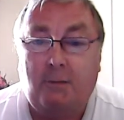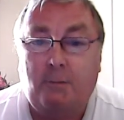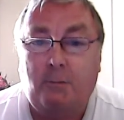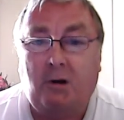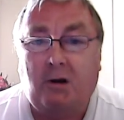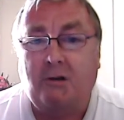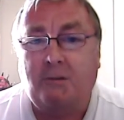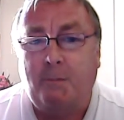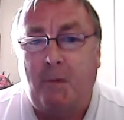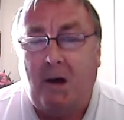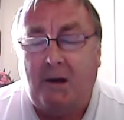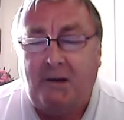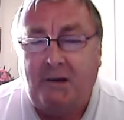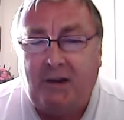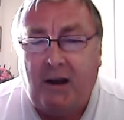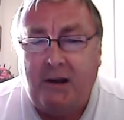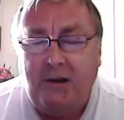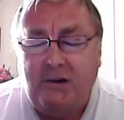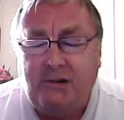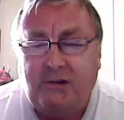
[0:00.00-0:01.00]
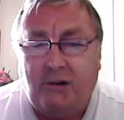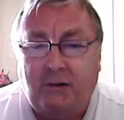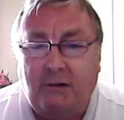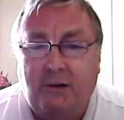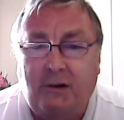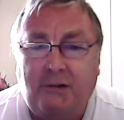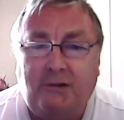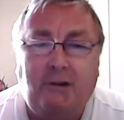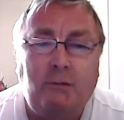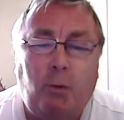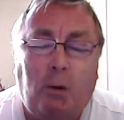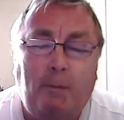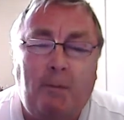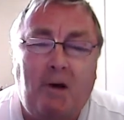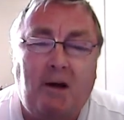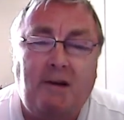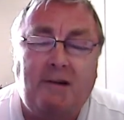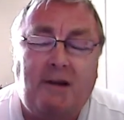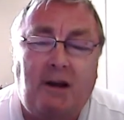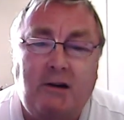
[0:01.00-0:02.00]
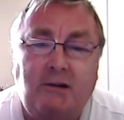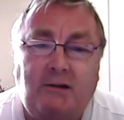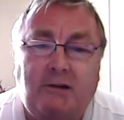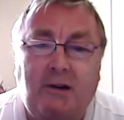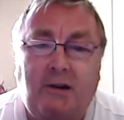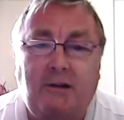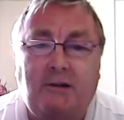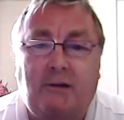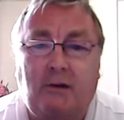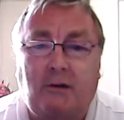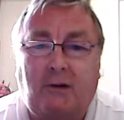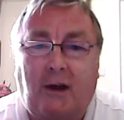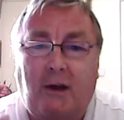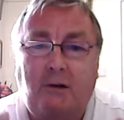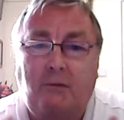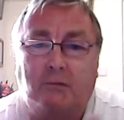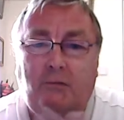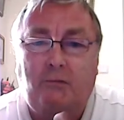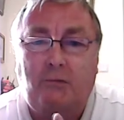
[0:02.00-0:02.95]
Because meditation, this is what meditation is, okay?